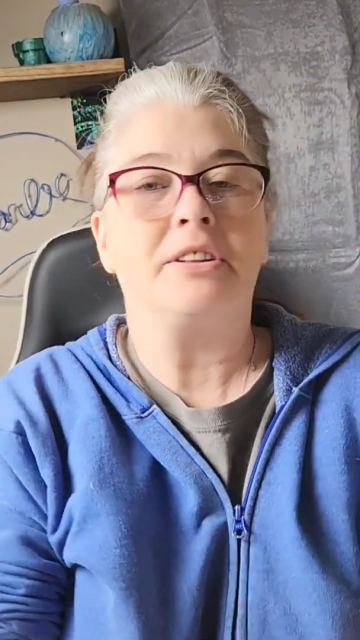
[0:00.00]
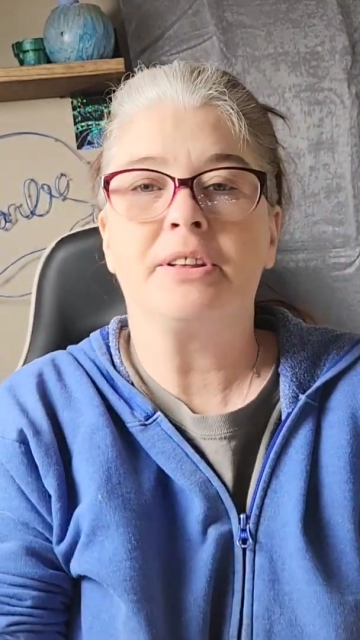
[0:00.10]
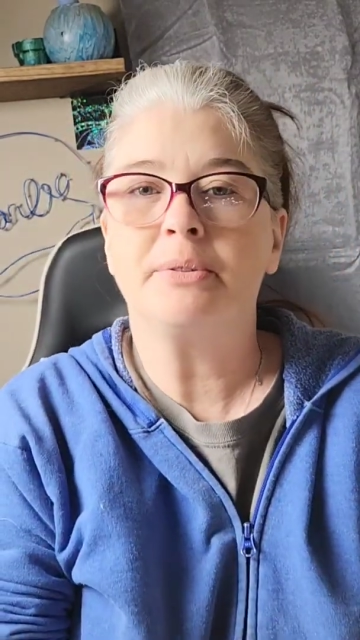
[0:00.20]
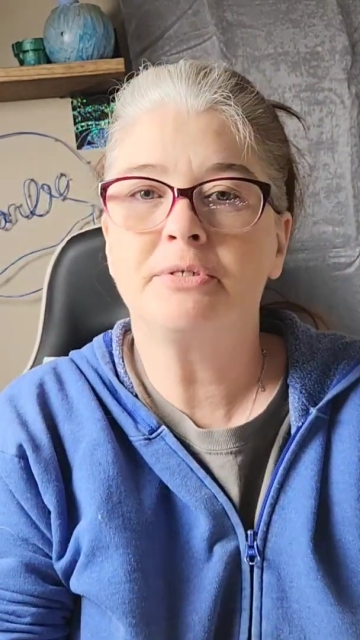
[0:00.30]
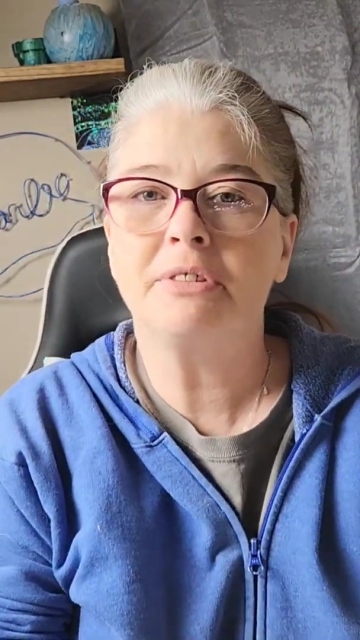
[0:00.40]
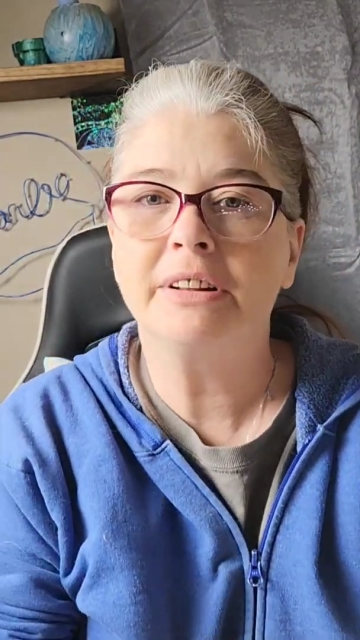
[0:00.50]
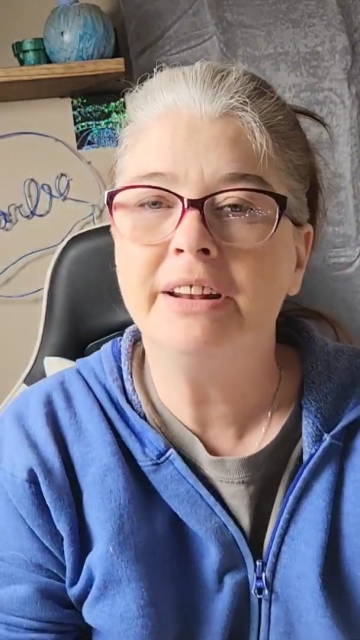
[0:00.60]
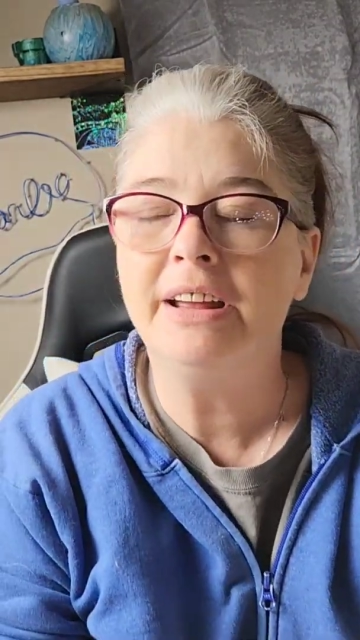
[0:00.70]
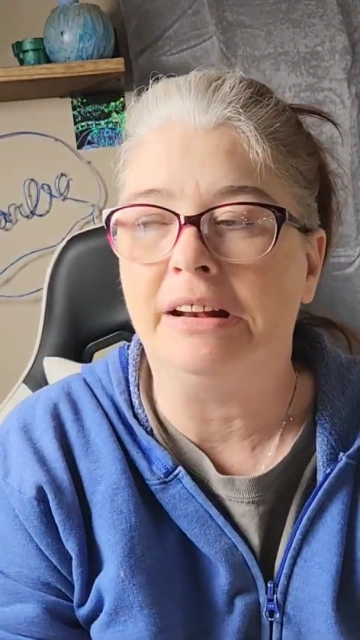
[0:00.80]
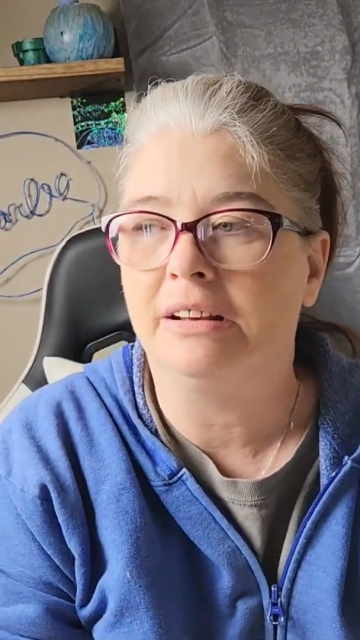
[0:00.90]
I thought that was
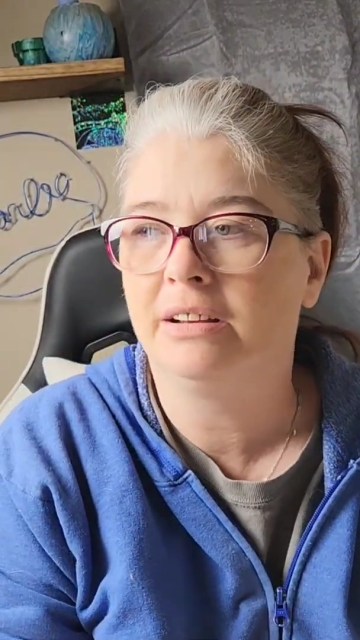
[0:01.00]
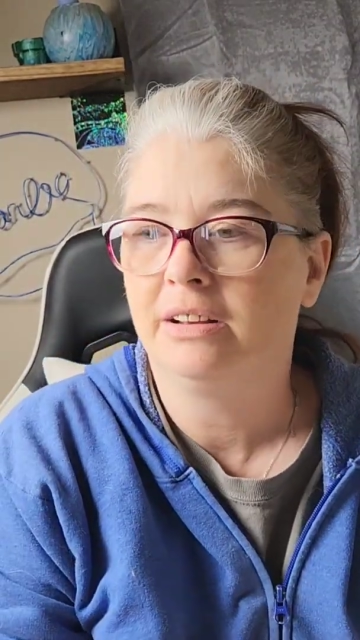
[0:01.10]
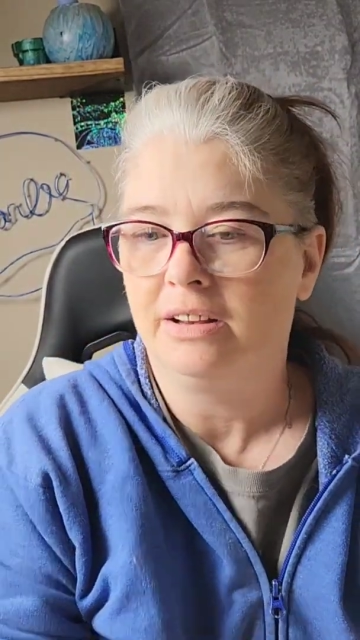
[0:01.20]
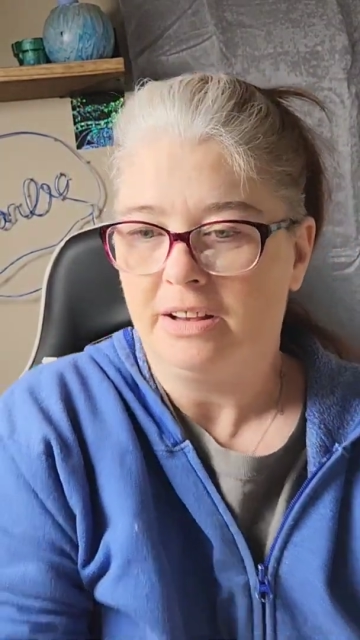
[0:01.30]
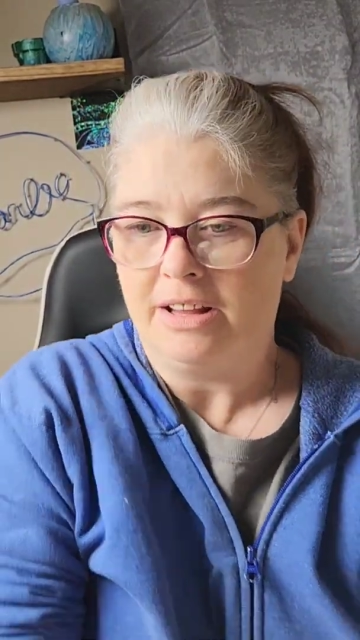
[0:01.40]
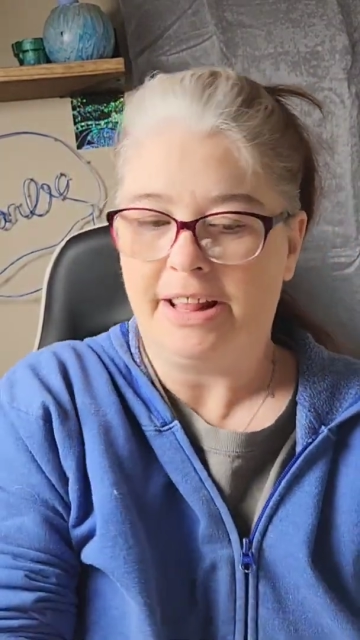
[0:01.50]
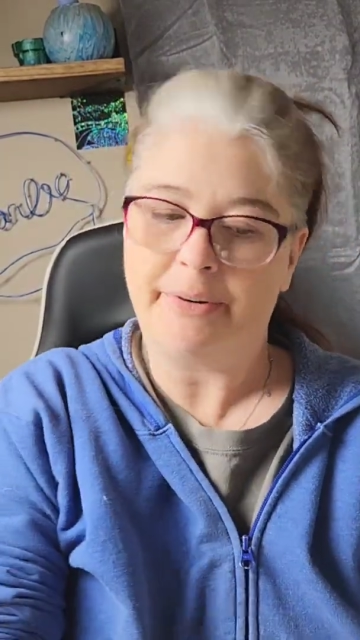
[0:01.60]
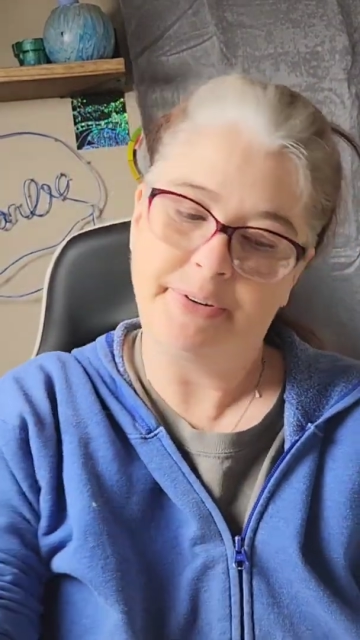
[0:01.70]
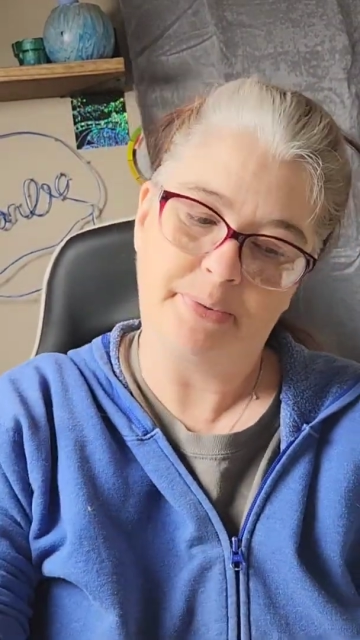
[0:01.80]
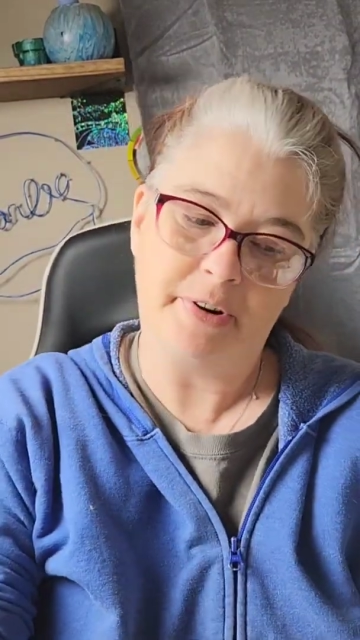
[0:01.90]
really neat.
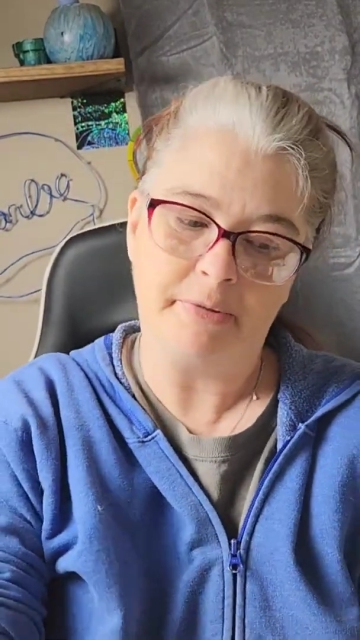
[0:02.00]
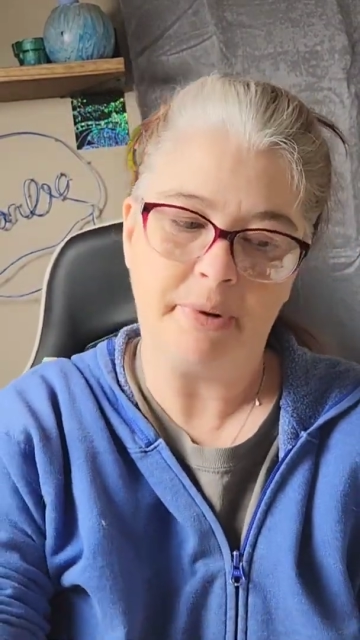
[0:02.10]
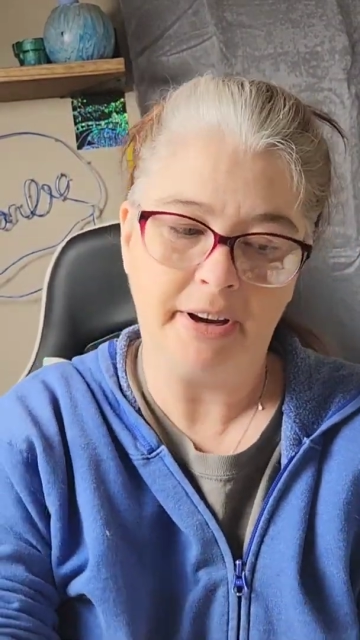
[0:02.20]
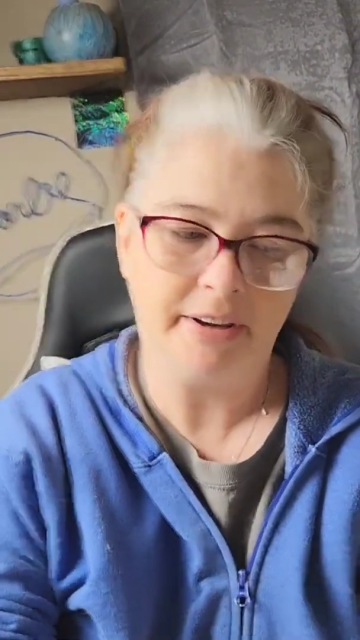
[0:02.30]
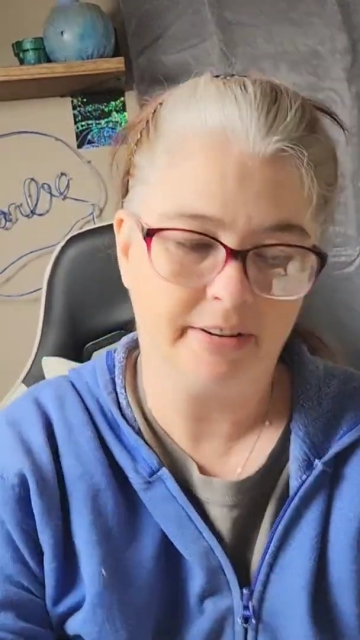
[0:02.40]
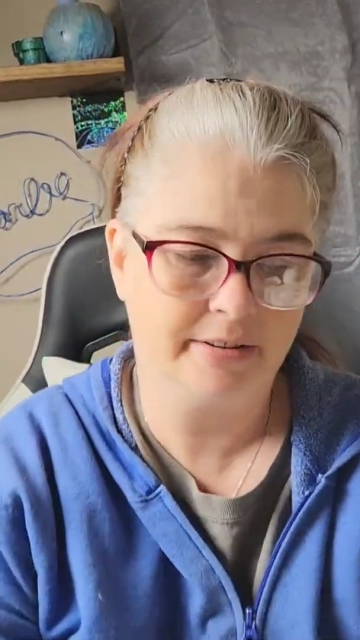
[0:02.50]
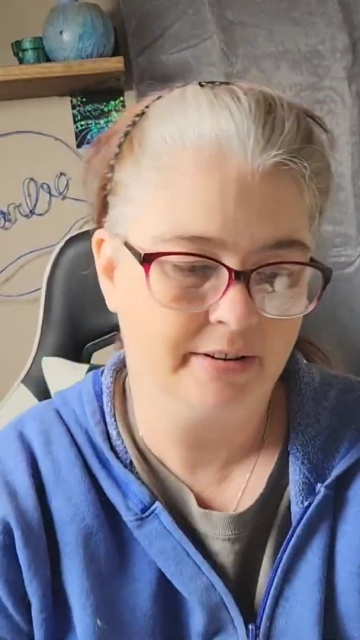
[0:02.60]
That was one of my